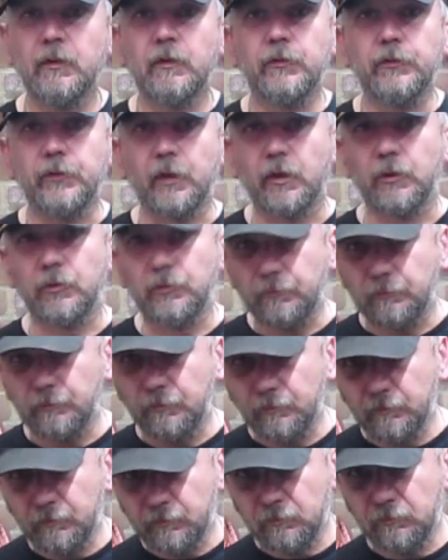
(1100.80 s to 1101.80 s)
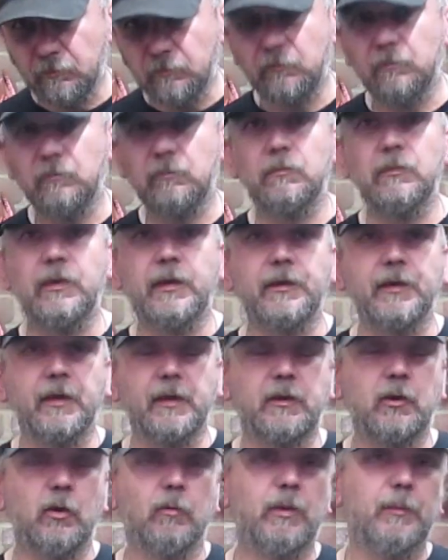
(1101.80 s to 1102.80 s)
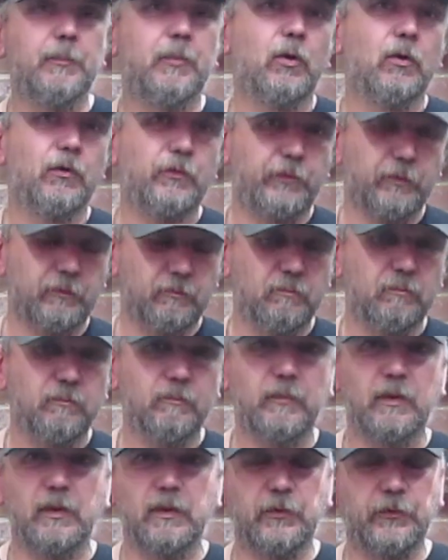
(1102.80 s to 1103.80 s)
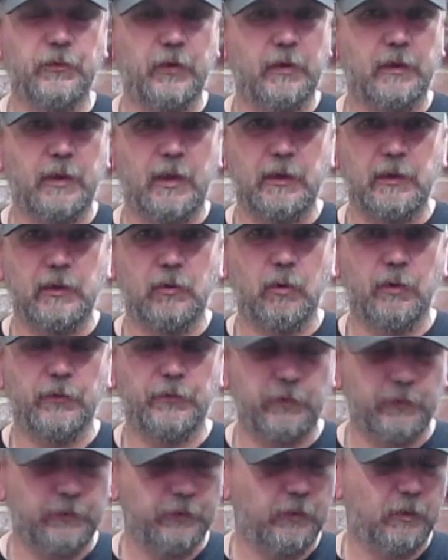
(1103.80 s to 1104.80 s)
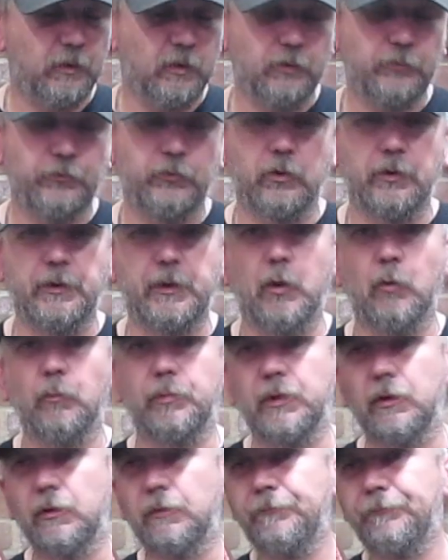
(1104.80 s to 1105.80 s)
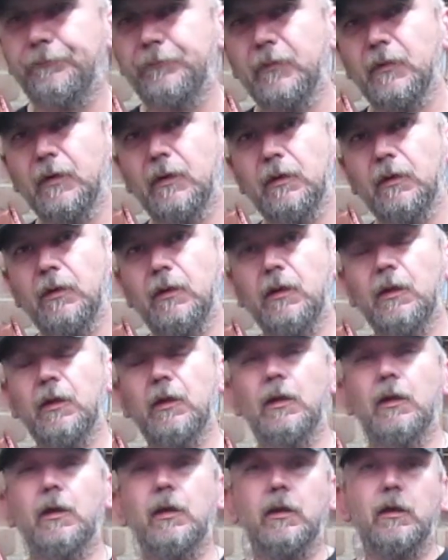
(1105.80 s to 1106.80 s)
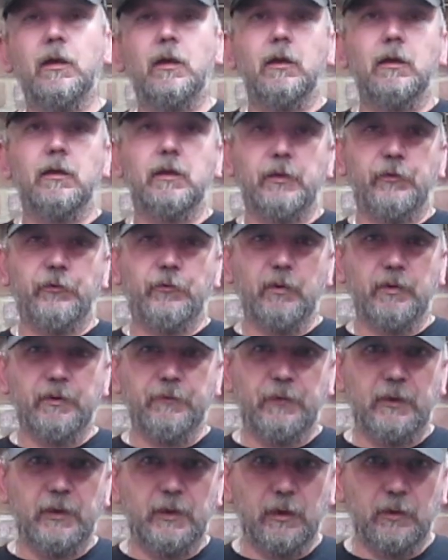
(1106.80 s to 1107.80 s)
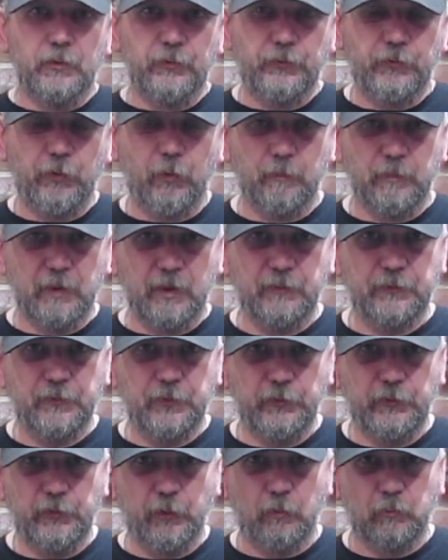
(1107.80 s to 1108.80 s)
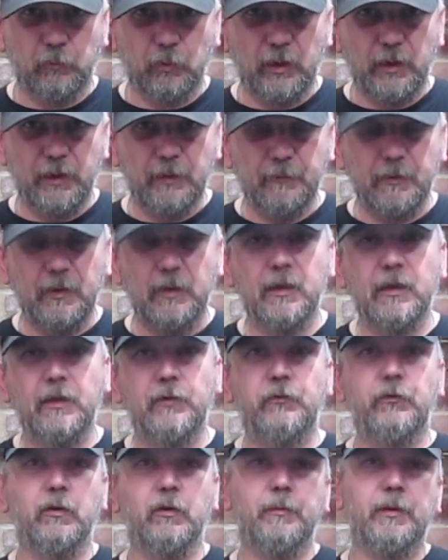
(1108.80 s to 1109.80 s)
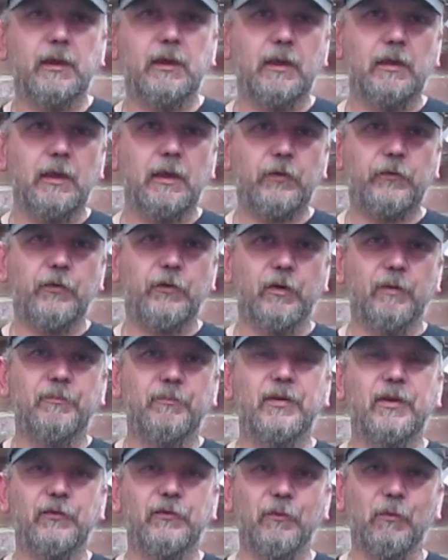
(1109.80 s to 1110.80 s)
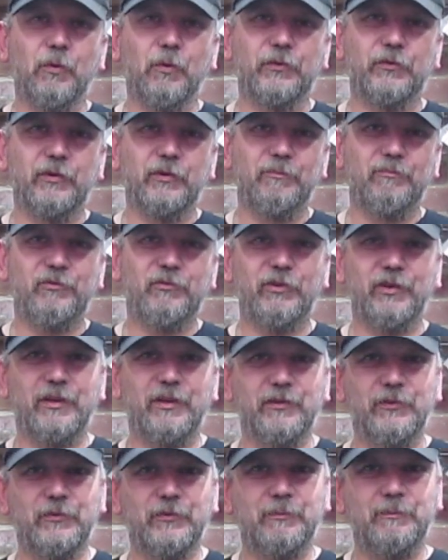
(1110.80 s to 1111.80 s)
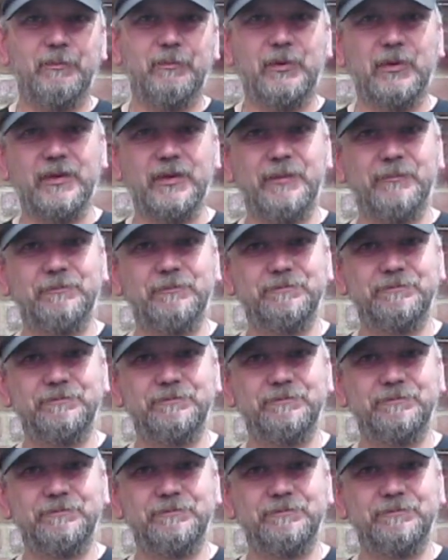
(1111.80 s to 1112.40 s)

So hit that comment box, and like I say, any questions, I'll try and help you. Links to other videos top left and top right, and join me again next time. Thanks for watching. Cheers. Bye.